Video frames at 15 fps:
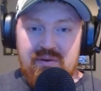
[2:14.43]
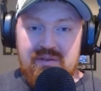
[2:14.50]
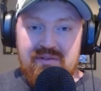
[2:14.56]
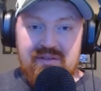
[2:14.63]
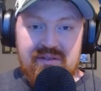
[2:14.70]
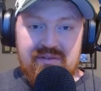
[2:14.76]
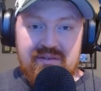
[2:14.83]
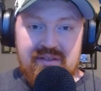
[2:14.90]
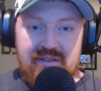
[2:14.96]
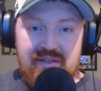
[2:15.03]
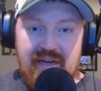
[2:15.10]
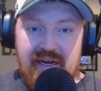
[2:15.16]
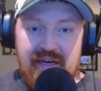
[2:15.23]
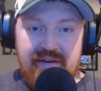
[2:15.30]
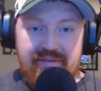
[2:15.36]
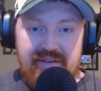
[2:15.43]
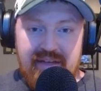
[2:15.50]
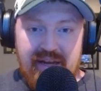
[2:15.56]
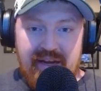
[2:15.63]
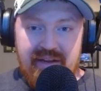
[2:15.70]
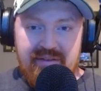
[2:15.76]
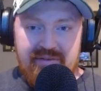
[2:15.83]
He's just kind of a
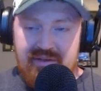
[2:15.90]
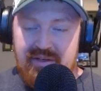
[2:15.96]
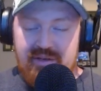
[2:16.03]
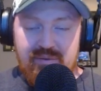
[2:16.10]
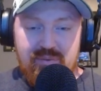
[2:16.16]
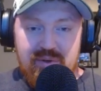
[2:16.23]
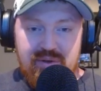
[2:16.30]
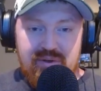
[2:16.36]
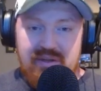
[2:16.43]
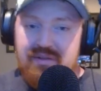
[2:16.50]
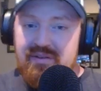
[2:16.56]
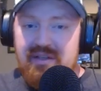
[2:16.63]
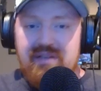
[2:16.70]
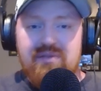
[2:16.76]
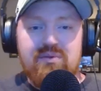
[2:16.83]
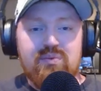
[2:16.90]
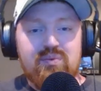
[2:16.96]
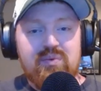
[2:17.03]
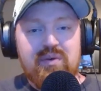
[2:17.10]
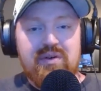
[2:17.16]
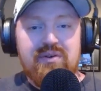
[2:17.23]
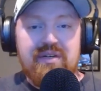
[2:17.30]
cancer. He really is. He's a
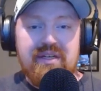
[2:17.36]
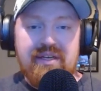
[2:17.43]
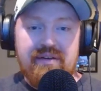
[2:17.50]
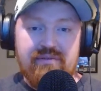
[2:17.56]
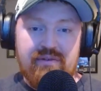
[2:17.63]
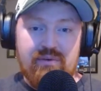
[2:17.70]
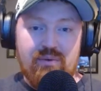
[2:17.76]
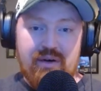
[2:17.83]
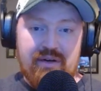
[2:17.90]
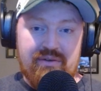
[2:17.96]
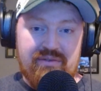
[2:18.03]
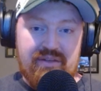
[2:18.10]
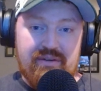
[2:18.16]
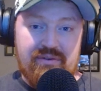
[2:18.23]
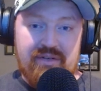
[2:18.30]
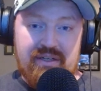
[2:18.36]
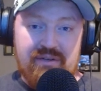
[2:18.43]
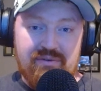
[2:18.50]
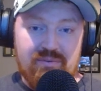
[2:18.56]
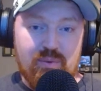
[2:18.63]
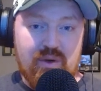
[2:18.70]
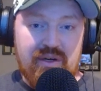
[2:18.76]
really gifted wide receiver.
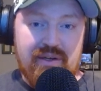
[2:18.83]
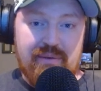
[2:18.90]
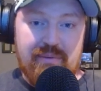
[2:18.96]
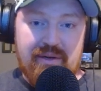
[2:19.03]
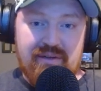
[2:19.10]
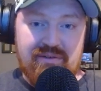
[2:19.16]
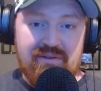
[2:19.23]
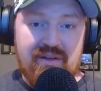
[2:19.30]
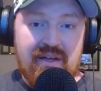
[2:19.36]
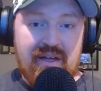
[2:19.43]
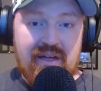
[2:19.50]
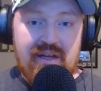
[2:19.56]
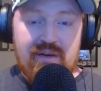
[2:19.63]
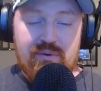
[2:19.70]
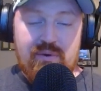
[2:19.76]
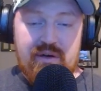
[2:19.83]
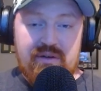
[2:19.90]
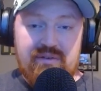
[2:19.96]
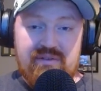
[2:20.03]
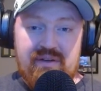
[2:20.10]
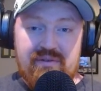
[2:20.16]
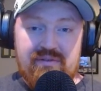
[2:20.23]
He's one of the best wide
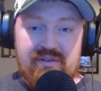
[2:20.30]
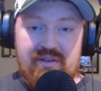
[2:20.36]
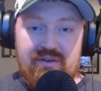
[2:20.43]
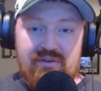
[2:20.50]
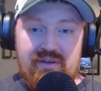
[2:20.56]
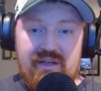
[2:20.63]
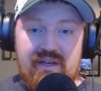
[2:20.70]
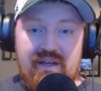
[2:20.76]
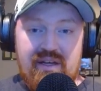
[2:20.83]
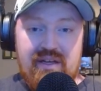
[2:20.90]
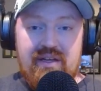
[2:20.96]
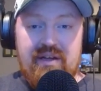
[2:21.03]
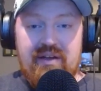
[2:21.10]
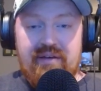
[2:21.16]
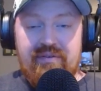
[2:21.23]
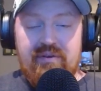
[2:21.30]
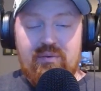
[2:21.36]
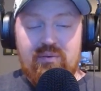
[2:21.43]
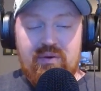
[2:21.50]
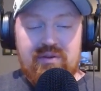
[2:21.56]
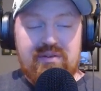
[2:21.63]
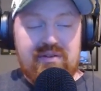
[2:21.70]
receivers in the league. If he
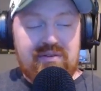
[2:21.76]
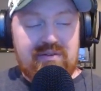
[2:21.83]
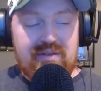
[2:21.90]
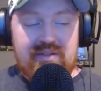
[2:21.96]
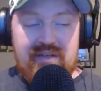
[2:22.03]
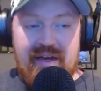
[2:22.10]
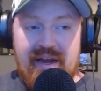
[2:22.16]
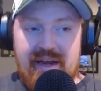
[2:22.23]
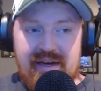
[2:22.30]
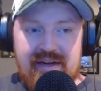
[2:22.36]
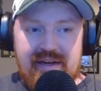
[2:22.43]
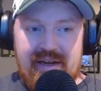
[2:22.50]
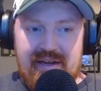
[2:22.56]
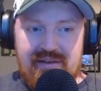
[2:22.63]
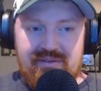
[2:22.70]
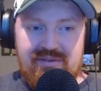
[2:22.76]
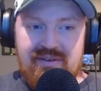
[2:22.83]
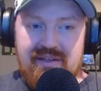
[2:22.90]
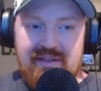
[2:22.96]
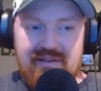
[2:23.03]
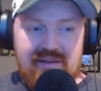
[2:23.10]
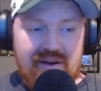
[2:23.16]
wasn't such a head case,
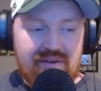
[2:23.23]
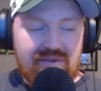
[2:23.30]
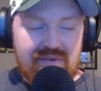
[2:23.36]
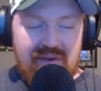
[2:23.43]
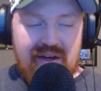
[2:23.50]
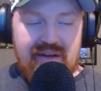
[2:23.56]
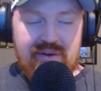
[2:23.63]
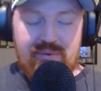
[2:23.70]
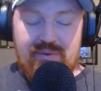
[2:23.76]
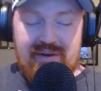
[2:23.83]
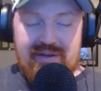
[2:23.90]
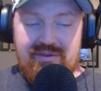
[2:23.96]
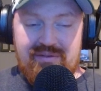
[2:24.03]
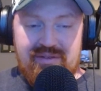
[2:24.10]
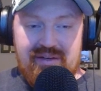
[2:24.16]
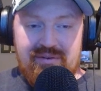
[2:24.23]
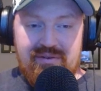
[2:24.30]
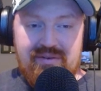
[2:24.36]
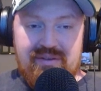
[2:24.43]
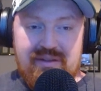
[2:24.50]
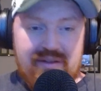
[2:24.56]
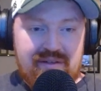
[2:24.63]
like a lot of wide
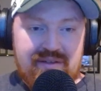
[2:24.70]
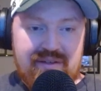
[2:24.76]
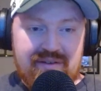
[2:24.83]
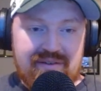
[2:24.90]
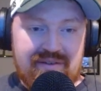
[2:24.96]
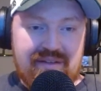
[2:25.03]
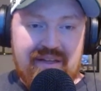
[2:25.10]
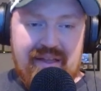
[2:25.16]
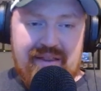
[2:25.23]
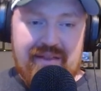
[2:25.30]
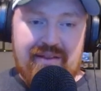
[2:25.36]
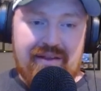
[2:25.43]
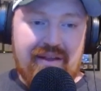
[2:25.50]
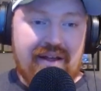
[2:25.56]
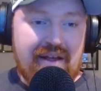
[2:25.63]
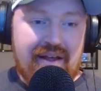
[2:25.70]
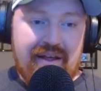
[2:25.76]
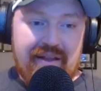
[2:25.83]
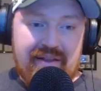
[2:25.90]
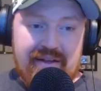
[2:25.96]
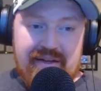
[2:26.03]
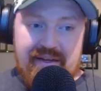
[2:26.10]
receivers,
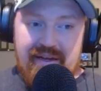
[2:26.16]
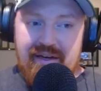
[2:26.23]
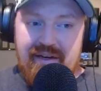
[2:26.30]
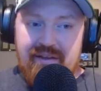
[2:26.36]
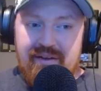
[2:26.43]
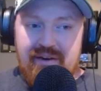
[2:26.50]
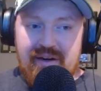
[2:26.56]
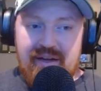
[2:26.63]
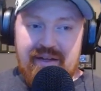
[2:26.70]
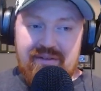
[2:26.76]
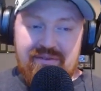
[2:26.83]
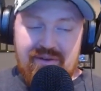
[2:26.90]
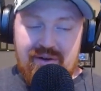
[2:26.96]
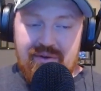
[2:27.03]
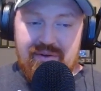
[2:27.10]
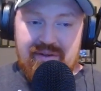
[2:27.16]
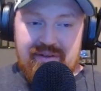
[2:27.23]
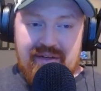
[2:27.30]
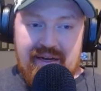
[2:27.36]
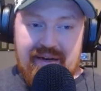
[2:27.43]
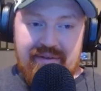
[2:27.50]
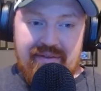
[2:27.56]
they get in their heads all the
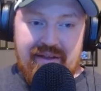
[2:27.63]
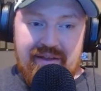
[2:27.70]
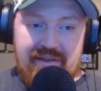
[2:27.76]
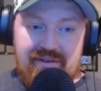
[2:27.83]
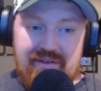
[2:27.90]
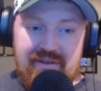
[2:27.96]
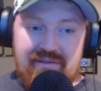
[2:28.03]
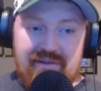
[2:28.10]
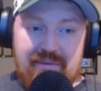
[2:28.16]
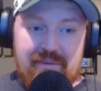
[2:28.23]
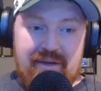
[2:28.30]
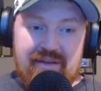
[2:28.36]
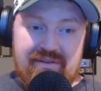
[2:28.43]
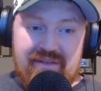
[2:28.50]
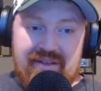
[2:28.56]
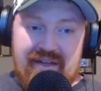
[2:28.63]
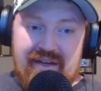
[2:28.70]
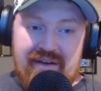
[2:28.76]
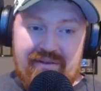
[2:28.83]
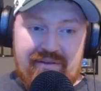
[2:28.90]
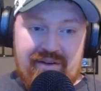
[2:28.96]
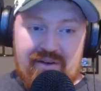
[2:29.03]
time that they're just the best, and
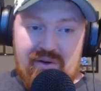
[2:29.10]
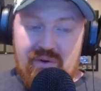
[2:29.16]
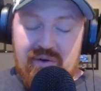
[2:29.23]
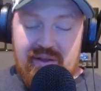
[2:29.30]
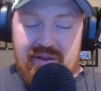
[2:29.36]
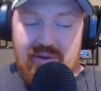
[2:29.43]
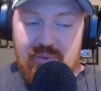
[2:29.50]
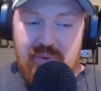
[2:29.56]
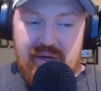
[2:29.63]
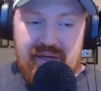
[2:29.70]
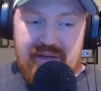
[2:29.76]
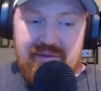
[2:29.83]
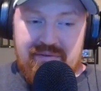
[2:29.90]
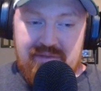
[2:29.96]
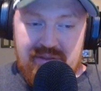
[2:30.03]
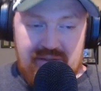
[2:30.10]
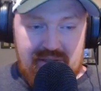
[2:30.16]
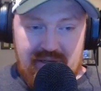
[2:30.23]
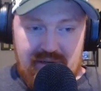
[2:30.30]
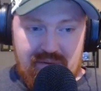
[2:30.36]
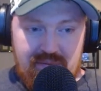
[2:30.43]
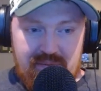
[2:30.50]
that if they don't get their way, you
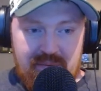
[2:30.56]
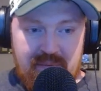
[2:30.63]
know.